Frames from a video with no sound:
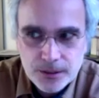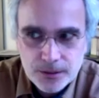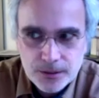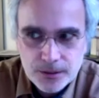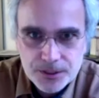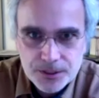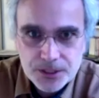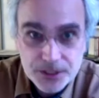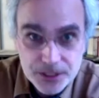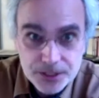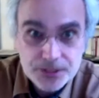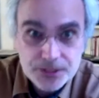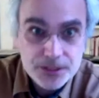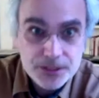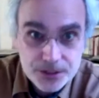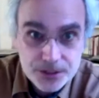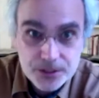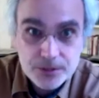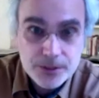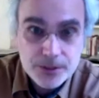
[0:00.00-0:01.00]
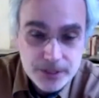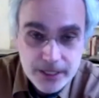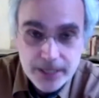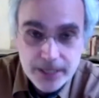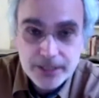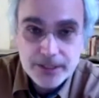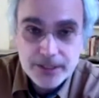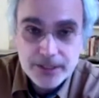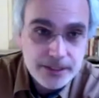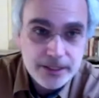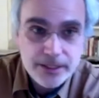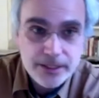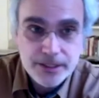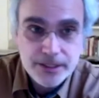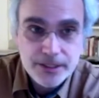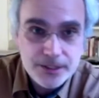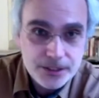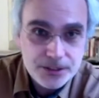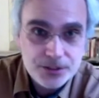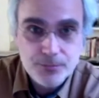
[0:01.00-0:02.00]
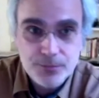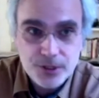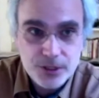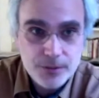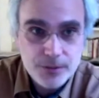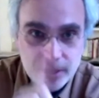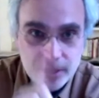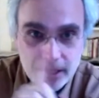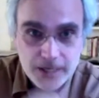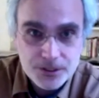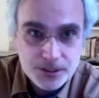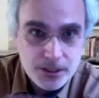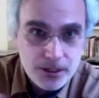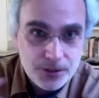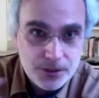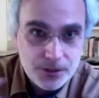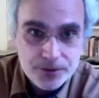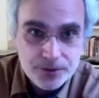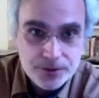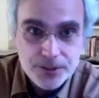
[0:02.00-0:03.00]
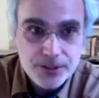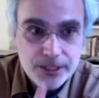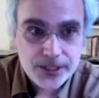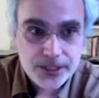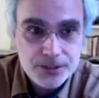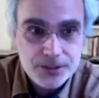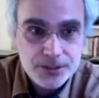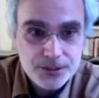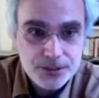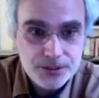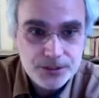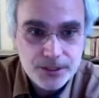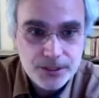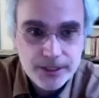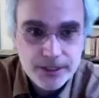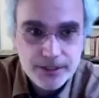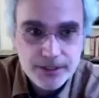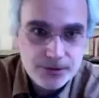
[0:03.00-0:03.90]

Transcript: which is consistent with the idea that it doesn't polymerize in all 3 directions, right?